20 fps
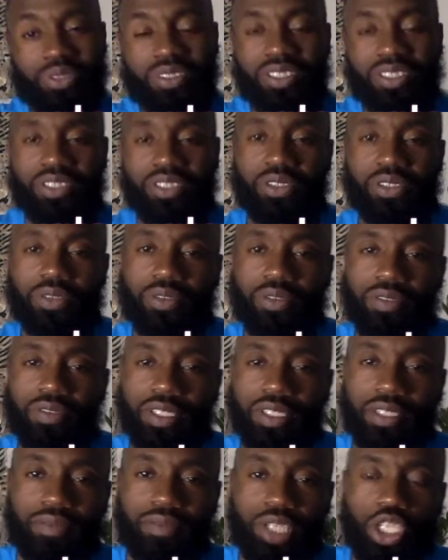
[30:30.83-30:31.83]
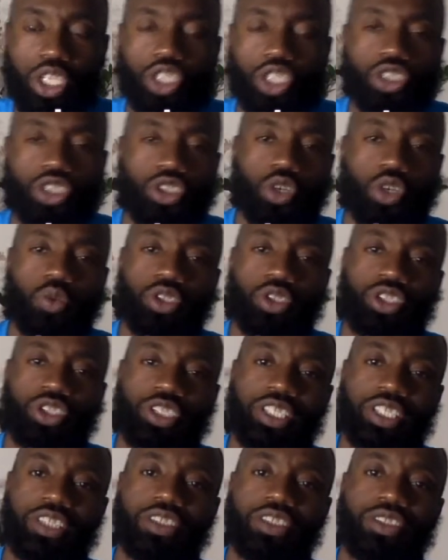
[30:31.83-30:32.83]
deal with it. You know what you
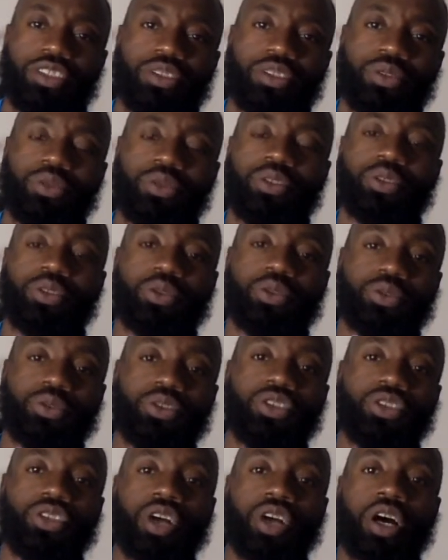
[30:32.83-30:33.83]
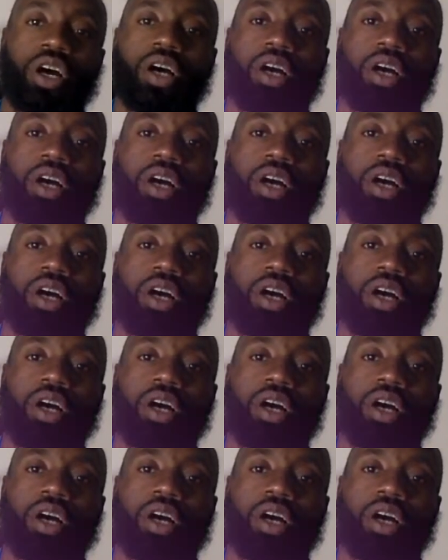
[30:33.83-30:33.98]
need to do to start